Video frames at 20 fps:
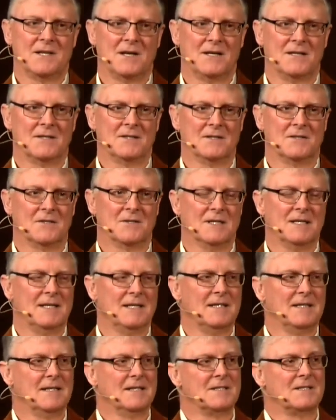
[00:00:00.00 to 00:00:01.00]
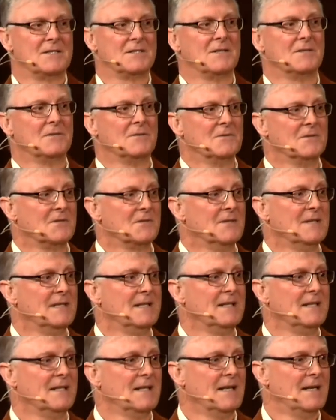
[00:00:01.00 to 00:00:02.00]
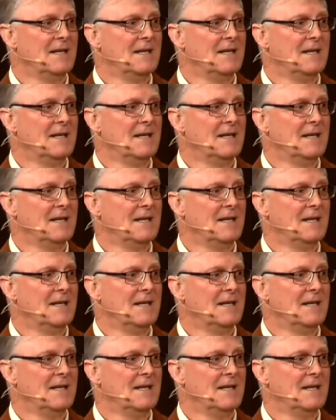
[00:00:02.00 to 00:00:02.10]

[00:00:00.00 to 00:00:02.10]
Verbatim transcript: other, treating the children, treating.